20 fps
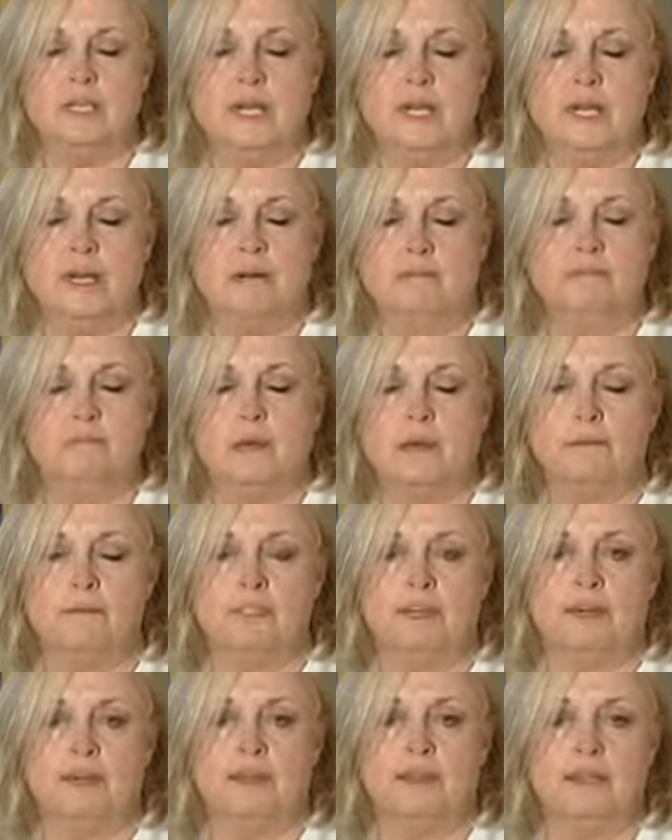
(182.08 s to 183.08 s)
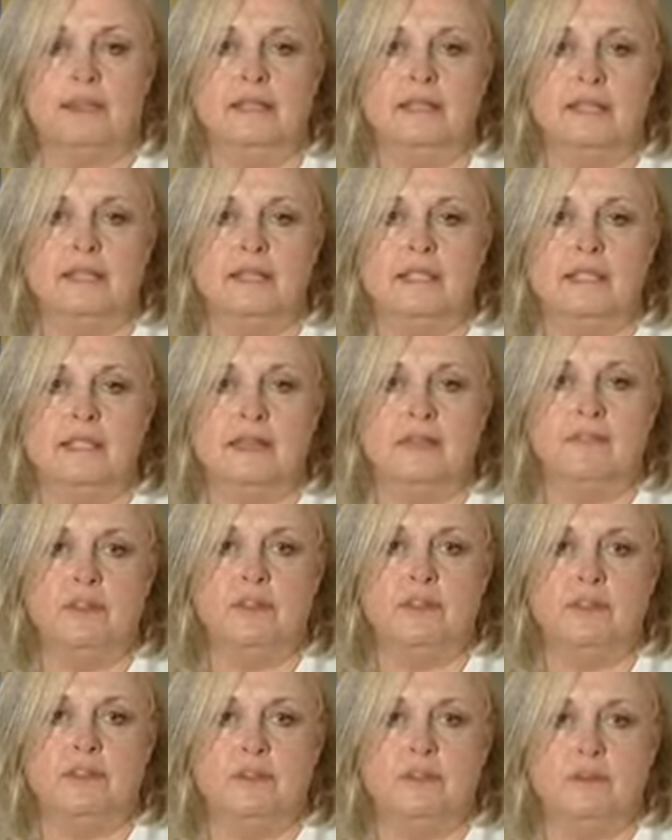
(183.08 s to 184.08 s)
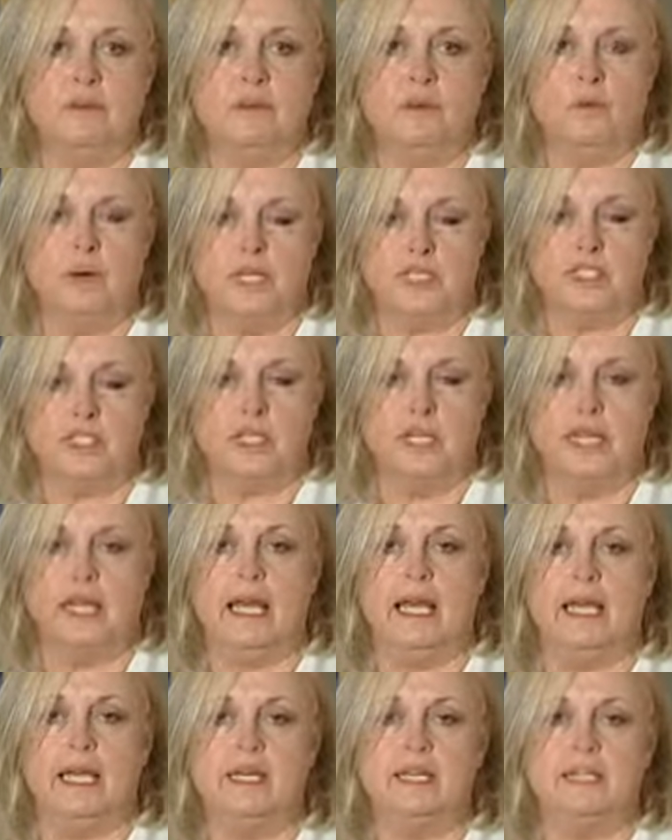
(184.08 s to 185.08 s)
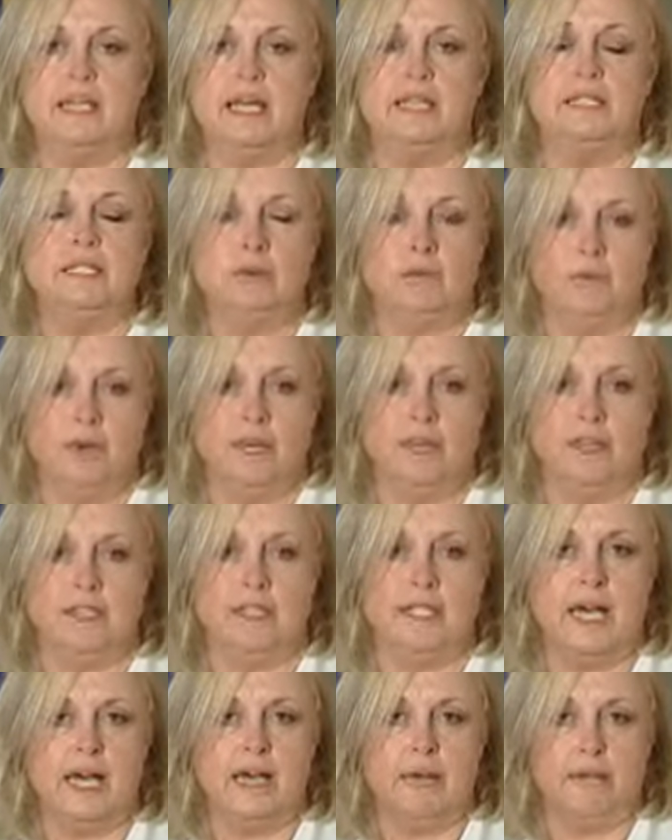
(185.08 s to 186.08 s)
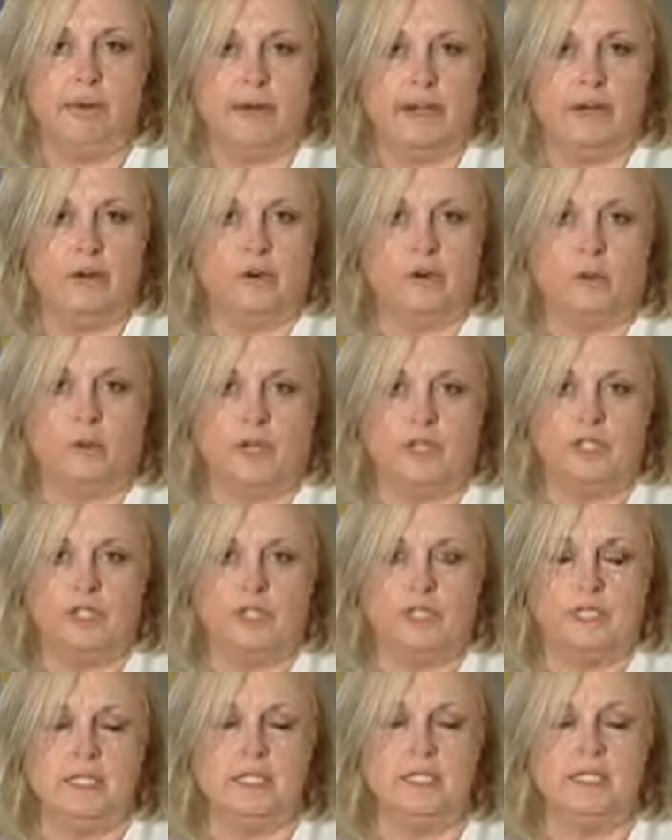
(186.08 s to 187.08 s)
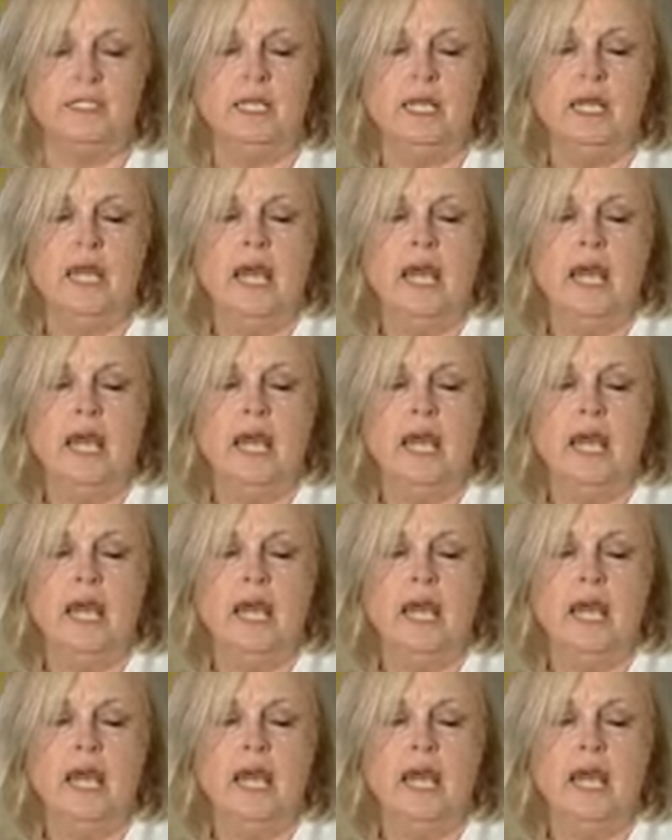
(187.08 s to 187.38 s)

then the 7th question is one of the tiebreaker questions.